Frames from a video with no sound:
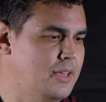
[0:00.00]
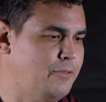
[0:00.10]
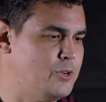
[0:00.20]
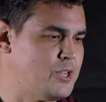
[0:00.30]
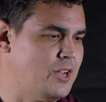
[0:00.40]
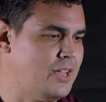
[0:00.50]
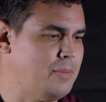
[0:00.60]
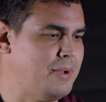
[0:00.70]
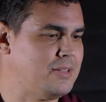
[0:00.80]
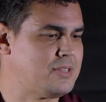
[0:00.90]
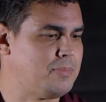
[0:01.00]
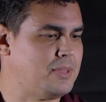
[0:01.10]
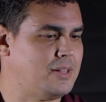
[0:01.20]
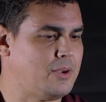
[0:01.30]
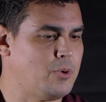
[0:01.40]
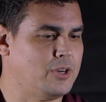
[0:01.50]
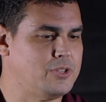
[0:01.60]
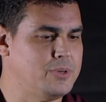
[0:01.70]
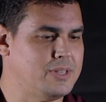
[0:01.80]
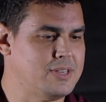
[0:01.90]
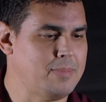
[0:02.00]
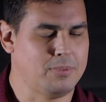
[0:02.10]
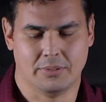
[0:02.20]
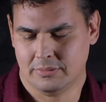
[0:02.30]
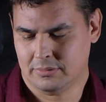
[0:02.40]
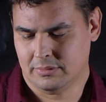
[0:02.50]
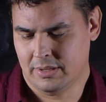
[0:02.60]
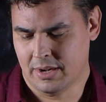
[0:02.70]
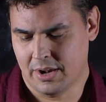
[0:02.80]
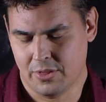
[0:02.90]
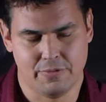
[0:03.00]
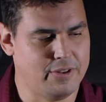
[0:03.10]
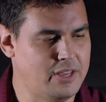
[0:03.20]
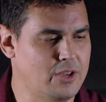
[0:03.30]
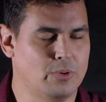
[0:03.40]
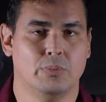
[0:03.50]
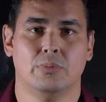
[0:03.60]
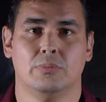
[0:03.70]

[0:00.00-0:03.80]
if you're talking about something like we're going to do an example in another video,